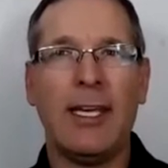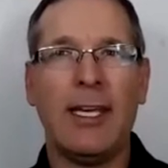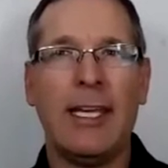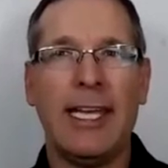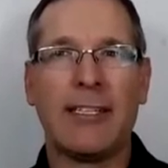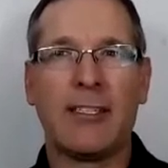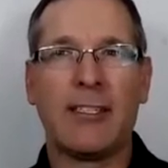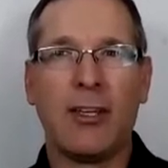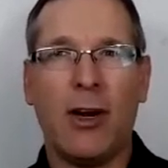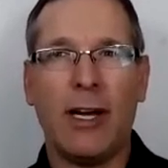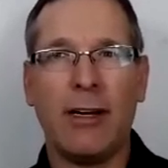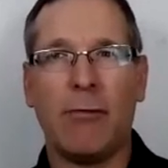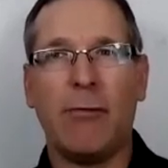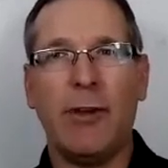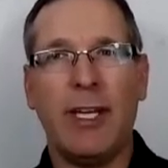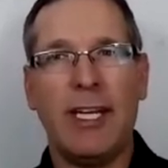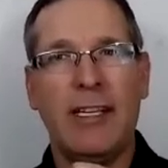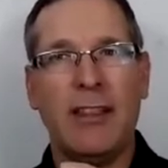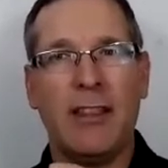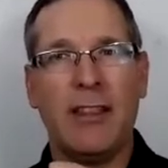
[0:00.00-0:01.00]
it's not
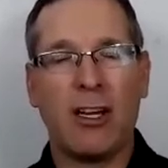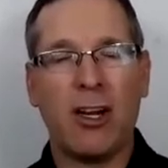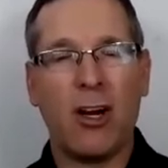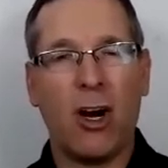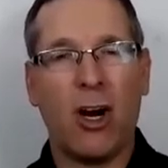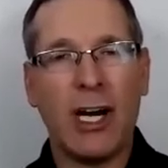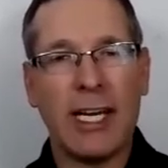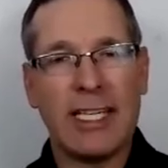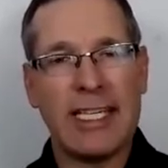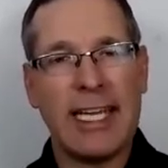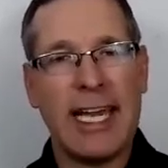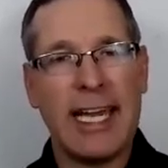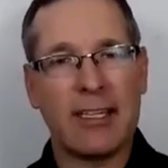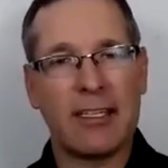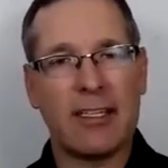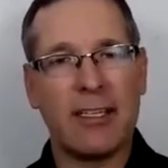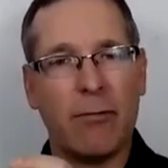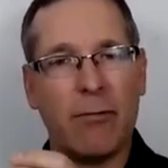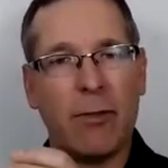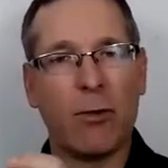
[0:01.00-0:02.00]
fitting the
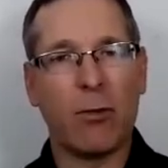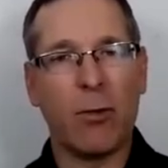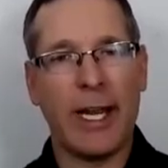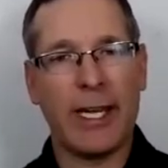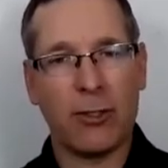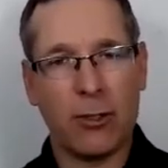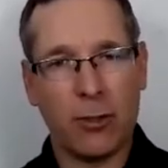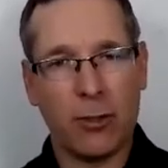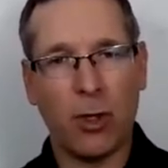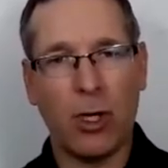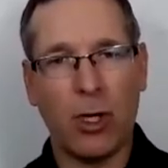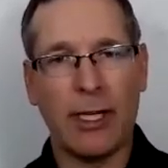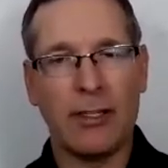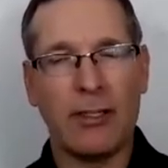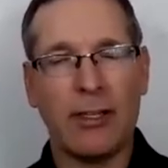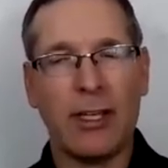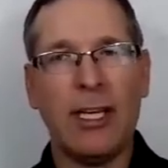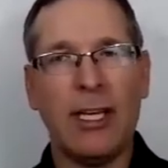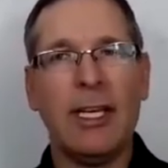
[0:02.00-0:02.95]
context of the restaurant.